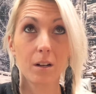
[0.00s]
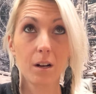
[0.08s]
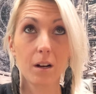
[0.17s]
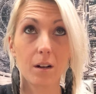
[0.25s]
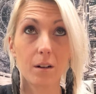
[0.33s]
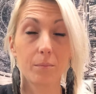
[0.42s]

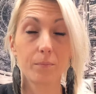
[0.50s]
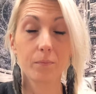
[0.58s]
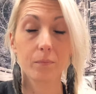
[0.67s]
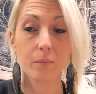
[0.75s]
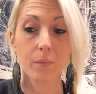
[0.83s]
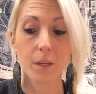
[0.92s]

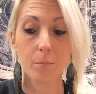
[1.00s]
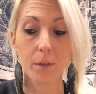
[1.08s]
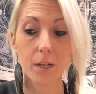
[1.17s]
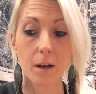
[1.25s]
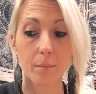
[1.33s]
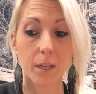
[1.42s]
But
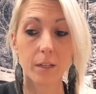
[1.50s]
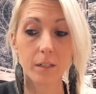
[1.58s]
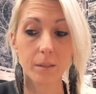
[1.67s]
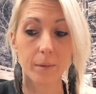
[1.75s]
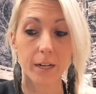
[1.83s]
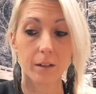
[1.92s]
coming
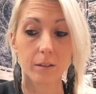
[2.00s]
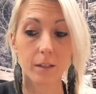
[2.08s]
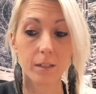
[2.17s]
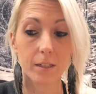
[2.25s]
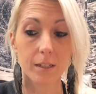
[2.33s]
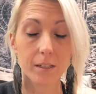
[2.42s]
into my
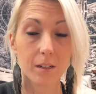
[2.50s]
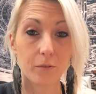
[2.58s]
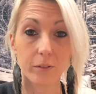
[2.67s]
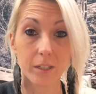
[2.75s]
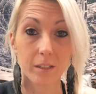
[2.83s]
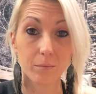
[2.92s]
authentic self
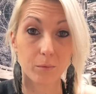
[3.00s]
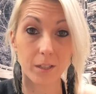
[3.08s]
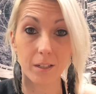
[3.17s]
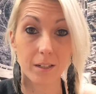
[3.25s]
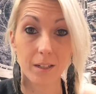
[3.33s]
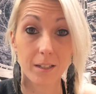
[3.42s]

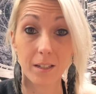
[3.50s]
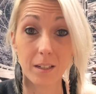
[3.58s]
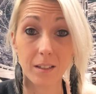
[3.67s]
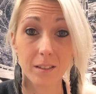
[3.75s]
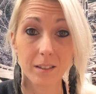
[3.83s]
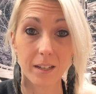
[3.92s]
wasn't
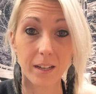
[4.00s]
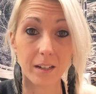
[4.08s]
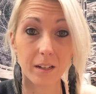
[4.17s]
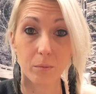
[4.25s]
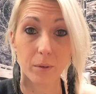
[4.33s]
easy. And it